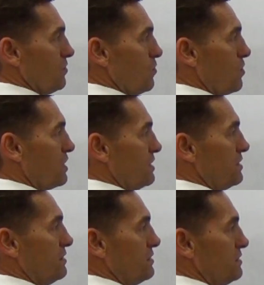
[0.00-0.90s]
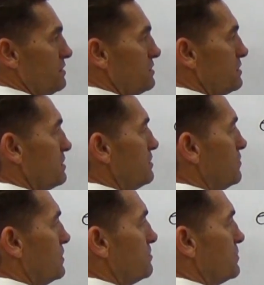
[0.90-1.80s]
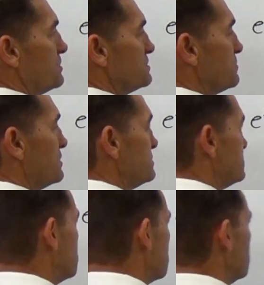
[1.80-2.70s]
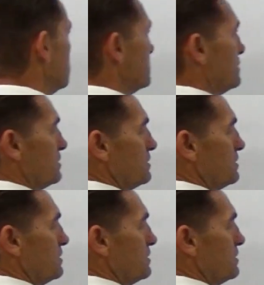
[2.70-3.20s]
1 in there, 1 minus 1 is 0.